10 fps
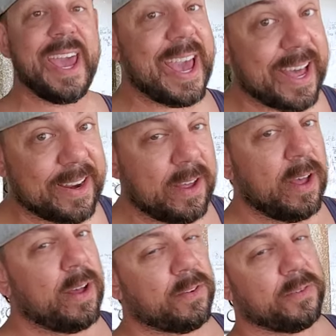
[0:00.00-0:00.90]
And
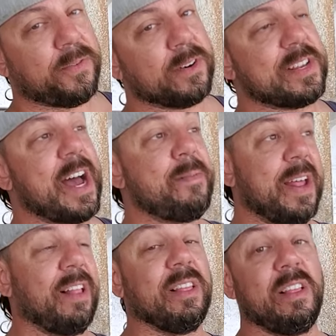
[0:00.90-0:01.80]
for the first time
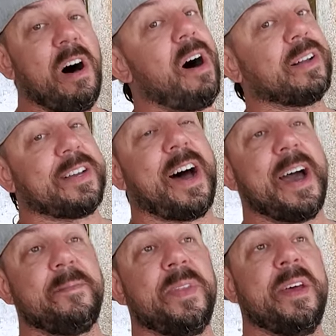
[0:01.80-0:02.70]
in a long
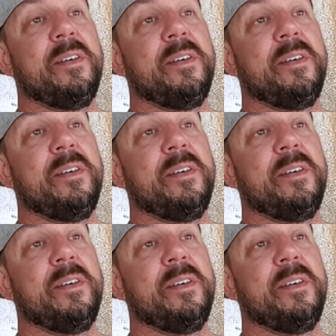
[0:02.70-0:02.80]
time,